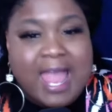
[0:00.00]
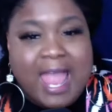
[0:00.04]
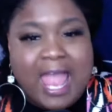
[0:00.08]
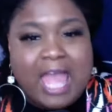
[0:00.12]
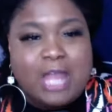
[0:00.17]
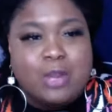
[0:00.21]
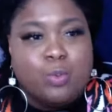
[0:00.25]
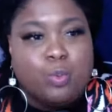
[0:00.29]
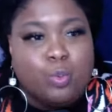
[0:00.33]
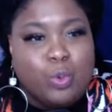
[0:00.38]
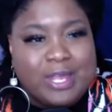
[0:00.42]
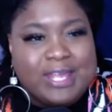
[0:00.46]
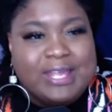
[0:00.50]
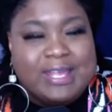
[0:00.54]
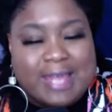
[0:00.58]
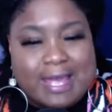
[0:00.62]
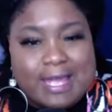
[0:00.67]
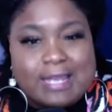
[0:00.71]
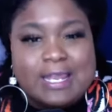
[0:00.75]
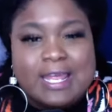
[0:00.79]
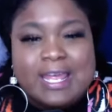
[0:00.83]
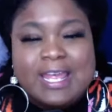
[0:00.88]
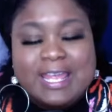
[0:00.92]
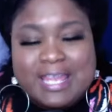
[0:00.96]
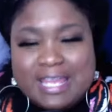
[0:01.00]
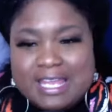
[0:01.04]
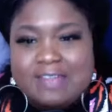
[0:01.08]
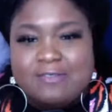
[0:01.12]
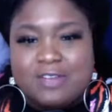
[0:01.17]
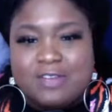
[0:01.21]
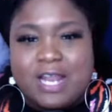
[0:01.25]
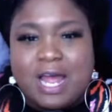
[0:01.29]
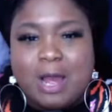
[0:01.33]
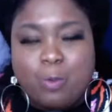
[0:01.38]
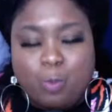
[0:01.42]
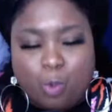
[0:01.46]
And we can
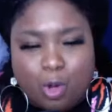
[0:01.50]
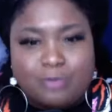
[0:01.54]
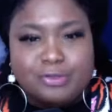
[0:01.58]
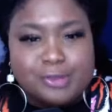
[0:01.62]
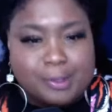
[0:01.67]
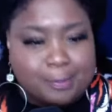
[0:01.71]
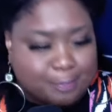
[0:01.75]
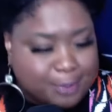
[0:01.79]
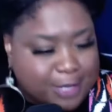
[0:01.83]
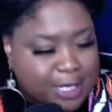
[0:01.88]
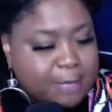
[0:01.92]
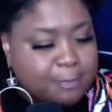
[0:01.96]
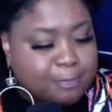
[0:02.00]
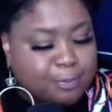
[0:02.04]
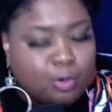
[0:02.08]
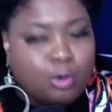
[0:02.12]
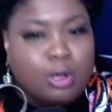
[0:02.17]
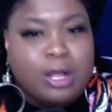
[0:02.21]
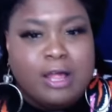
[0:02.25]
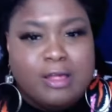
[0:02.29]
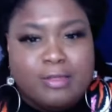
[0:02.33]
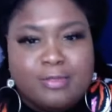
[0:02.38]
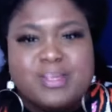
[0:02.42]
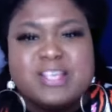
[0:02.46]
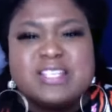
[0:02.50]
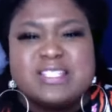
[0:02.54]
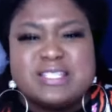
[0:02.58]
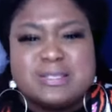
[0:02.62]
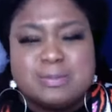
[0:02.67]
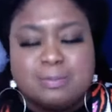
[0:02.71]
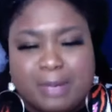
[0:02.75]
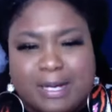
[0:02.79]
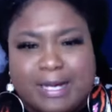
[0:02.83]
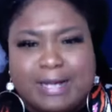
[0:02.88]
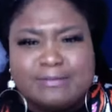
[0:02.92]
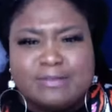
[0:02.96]
even, I want the people
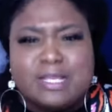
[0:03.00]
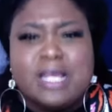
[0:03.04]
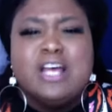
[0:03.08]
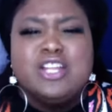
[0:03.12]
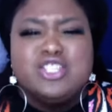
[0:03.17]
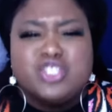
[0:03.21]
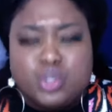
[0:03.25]
this month